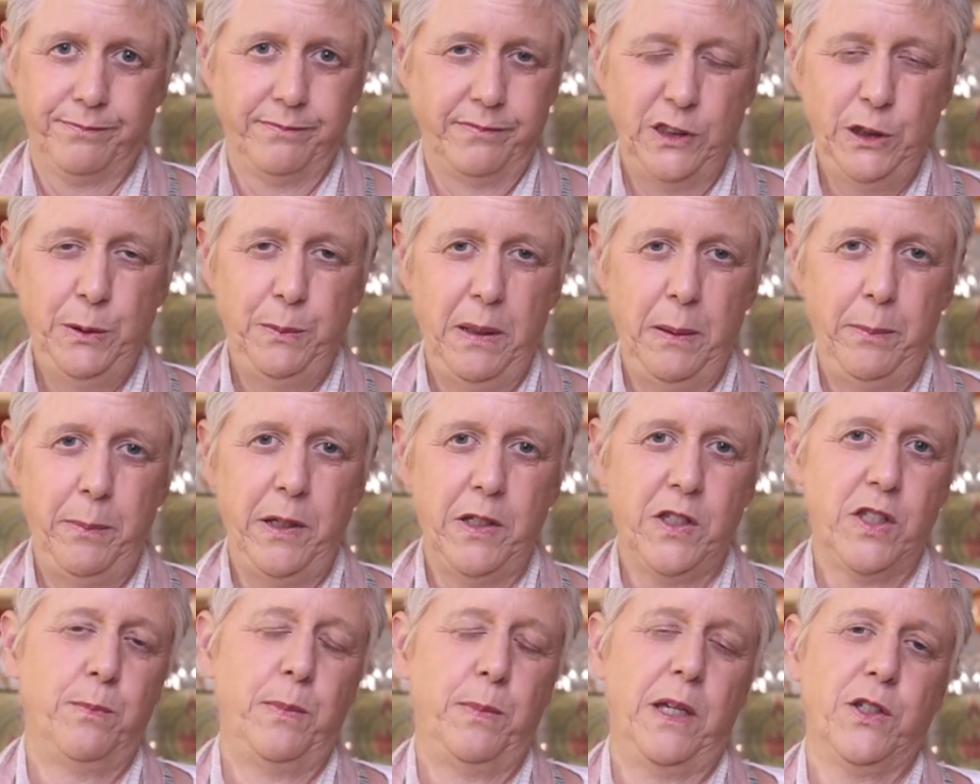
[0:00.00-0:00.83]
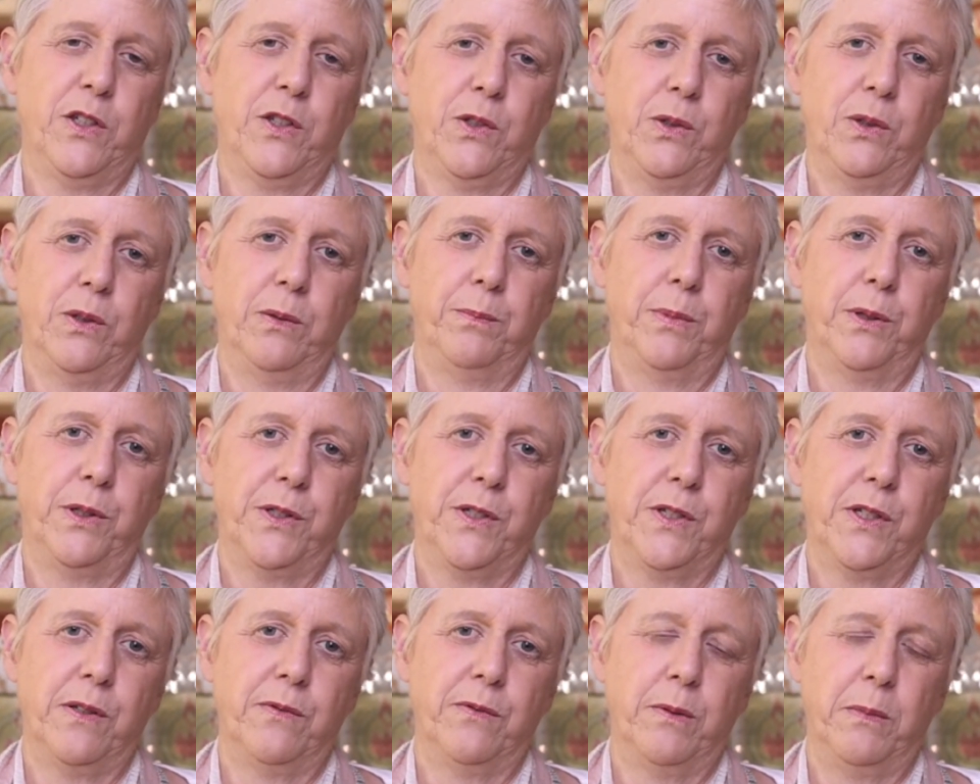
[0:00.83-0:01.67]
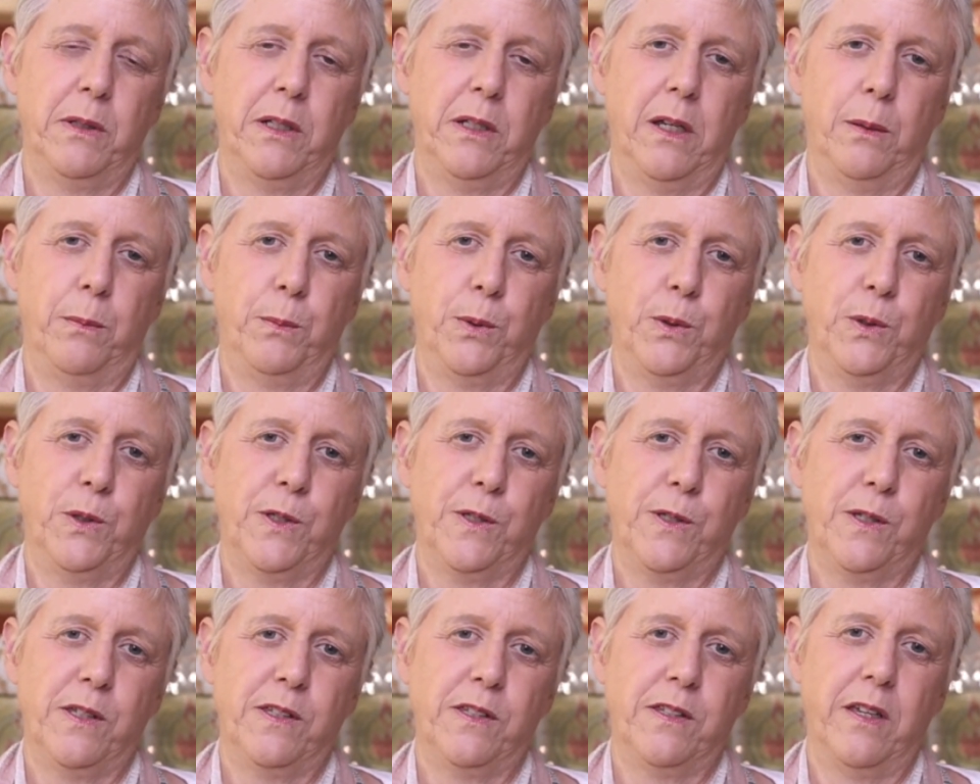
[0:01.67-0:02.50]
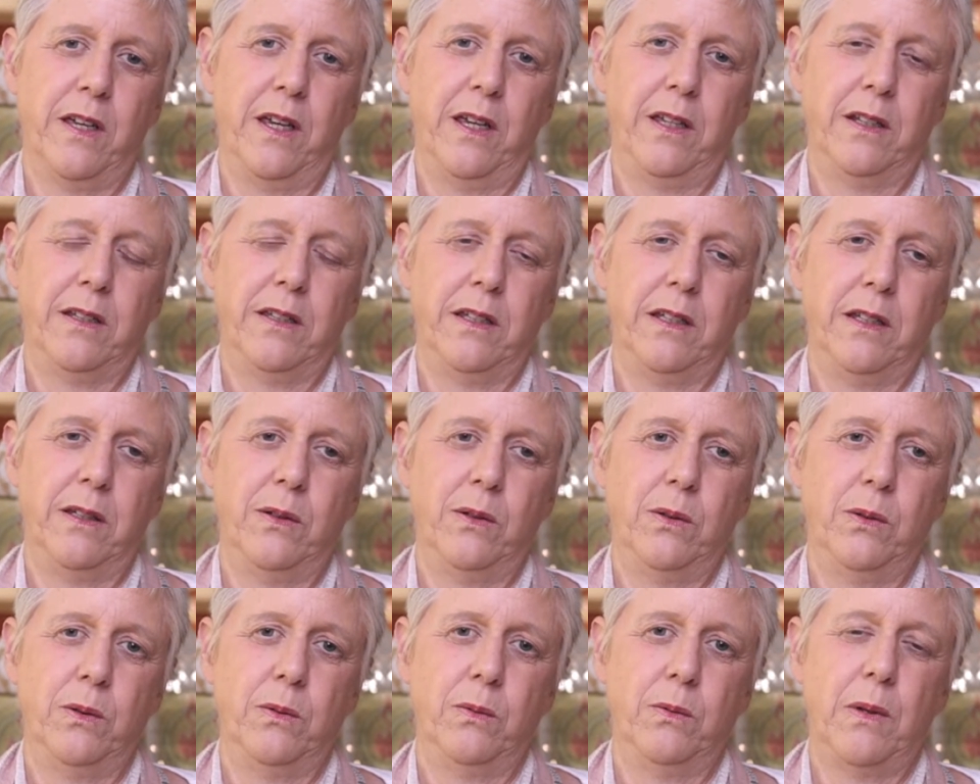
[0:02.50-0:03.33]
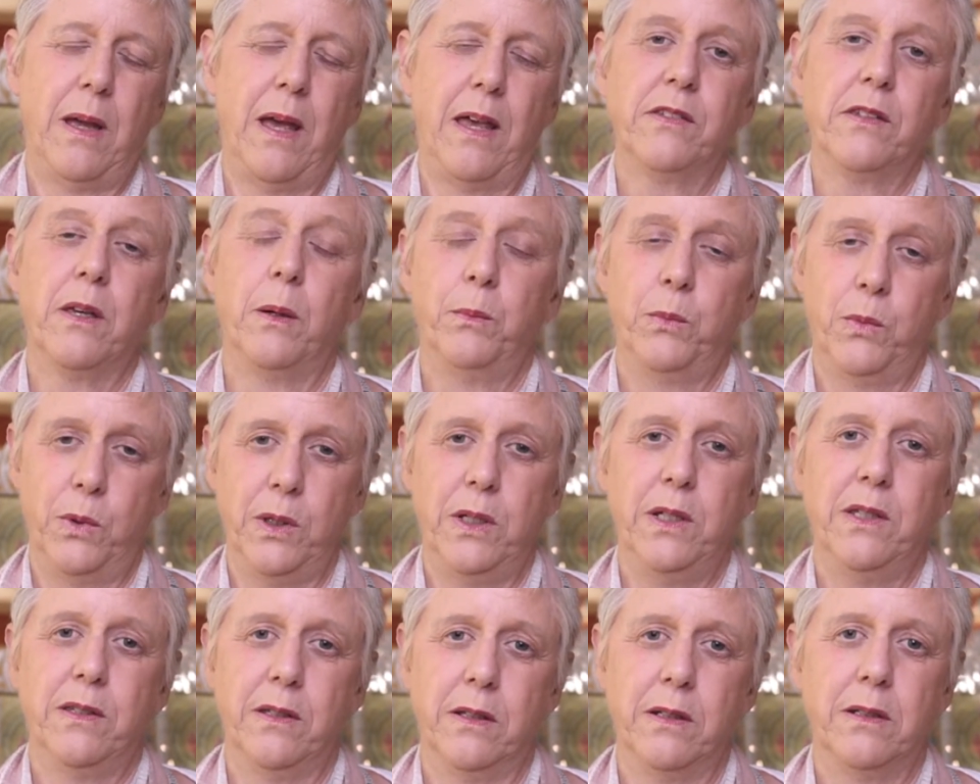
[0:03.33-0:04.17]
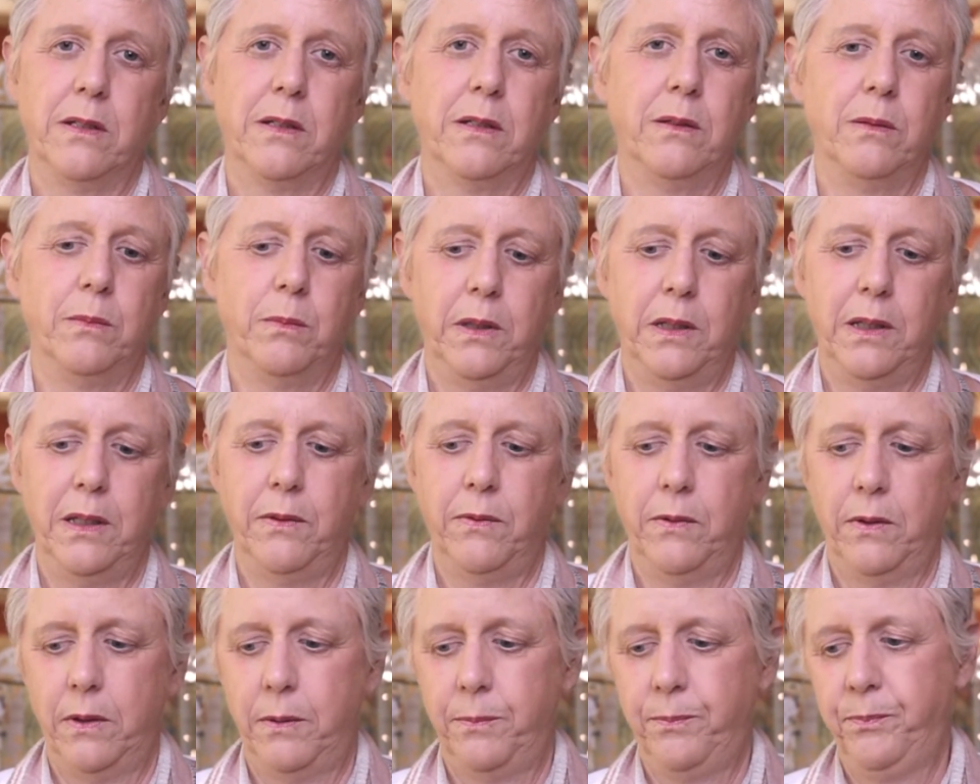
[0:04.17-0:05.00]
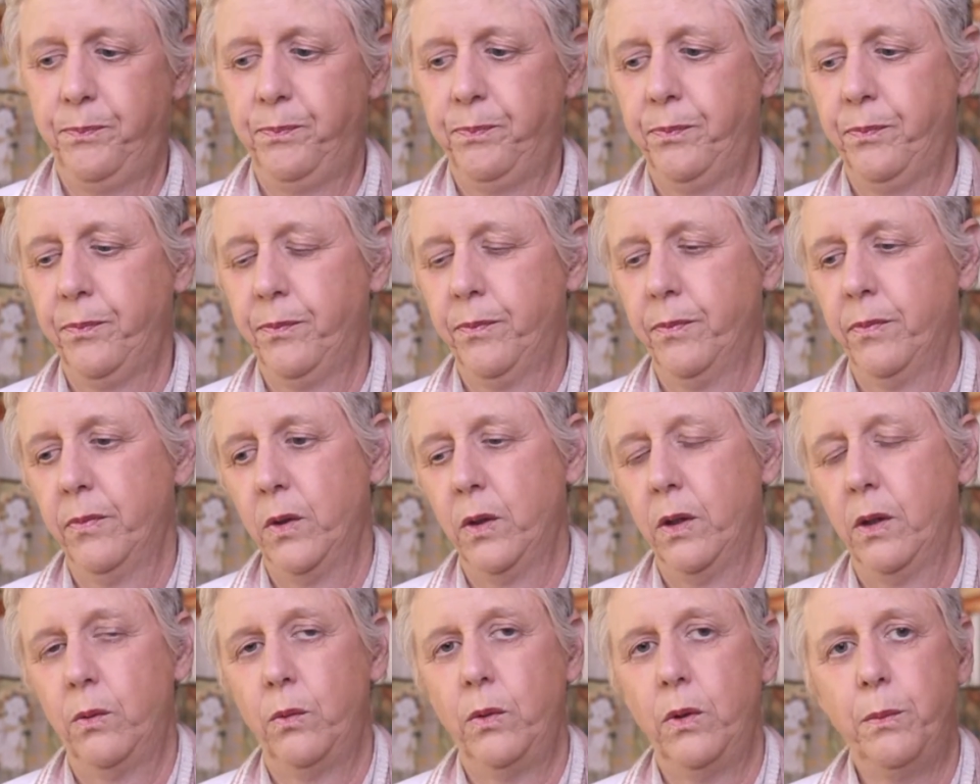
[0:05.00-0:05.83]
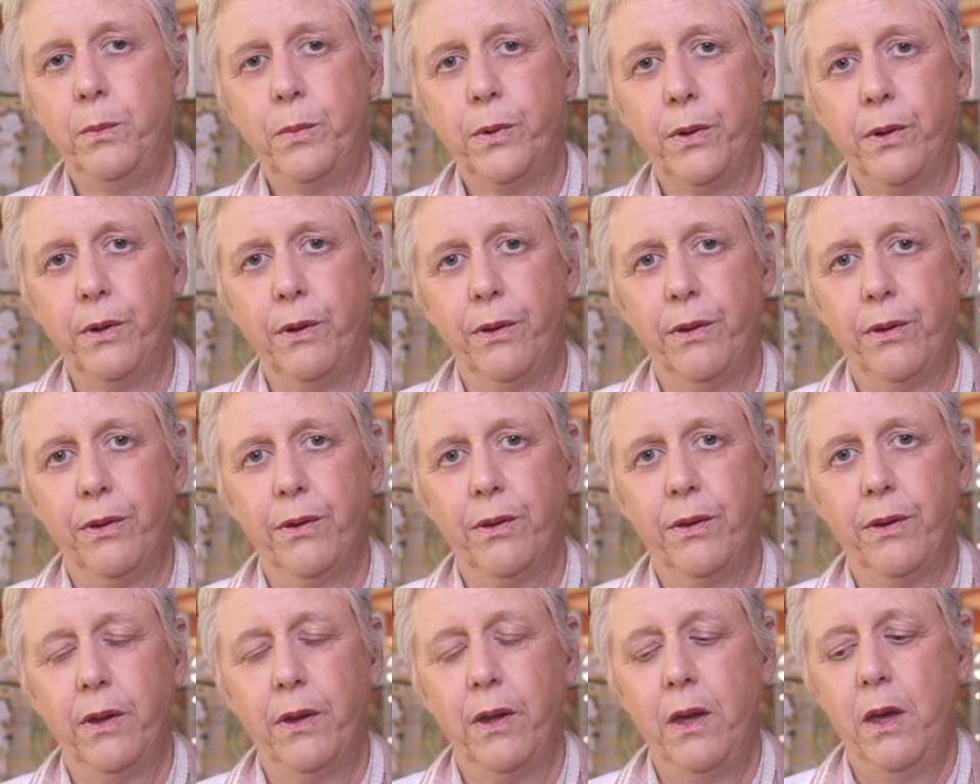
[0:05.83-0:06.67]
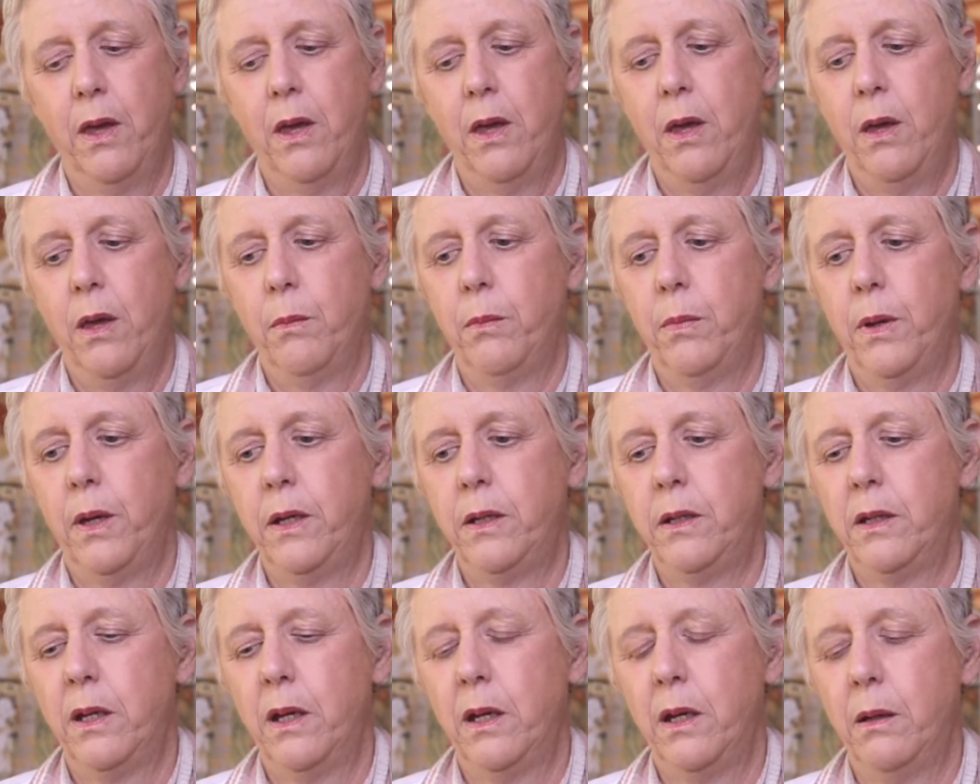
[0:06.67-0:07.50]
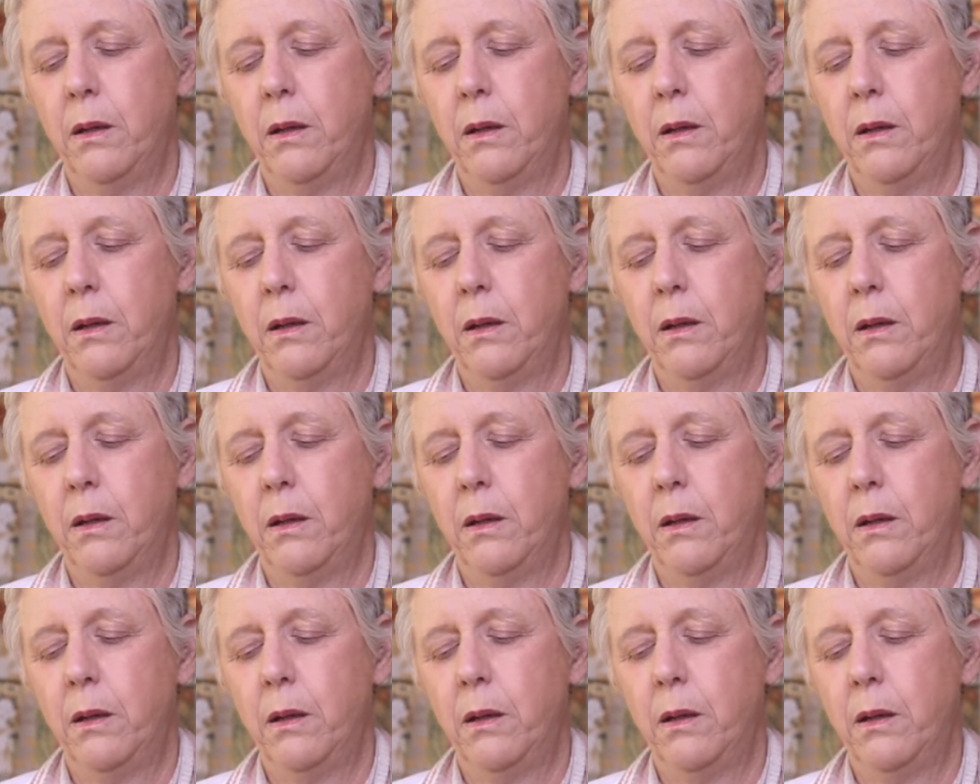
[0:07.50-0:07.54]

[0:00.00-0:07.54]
You may be a special person from a non-Buddhist society who has some reason to believe in rebirth. But